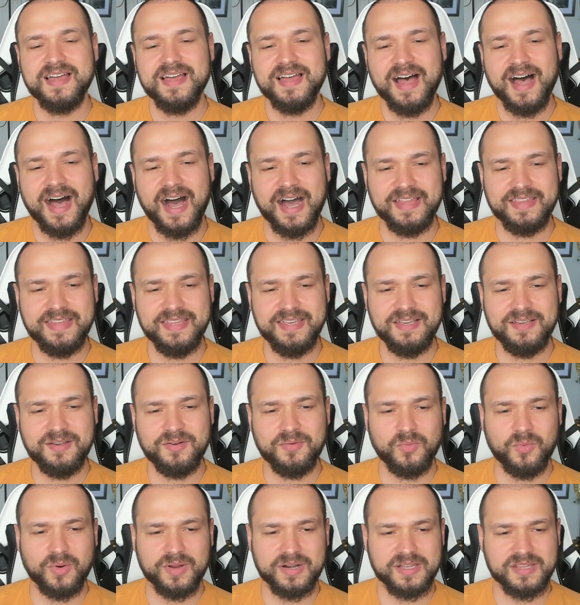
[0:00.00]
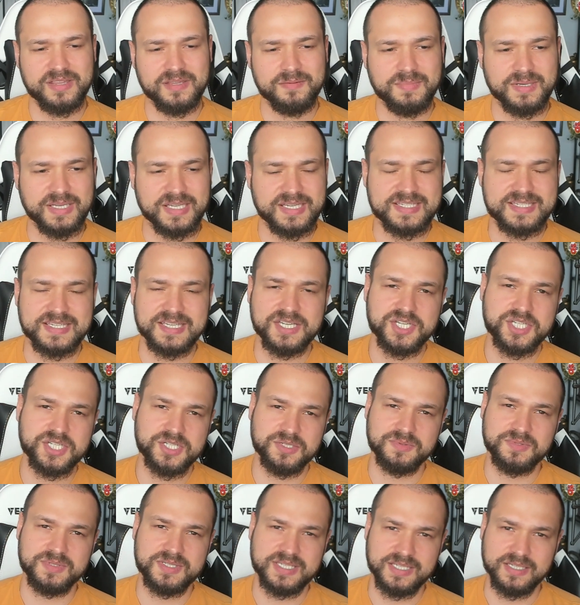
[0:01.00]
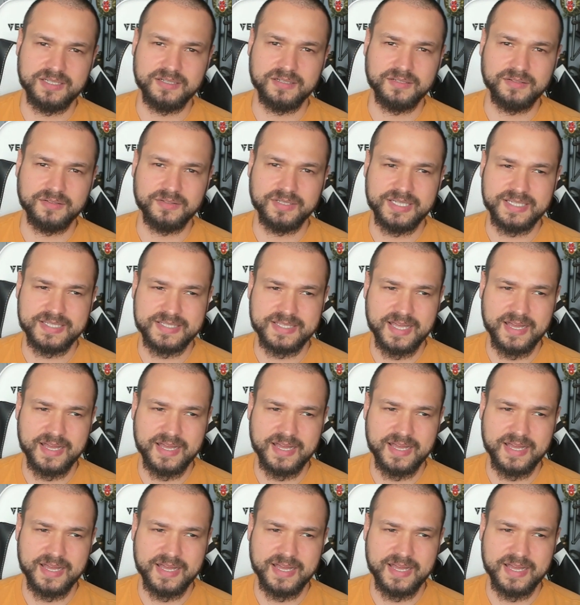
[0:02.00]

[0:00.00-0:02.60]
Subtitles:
I think one of the biggest issues here is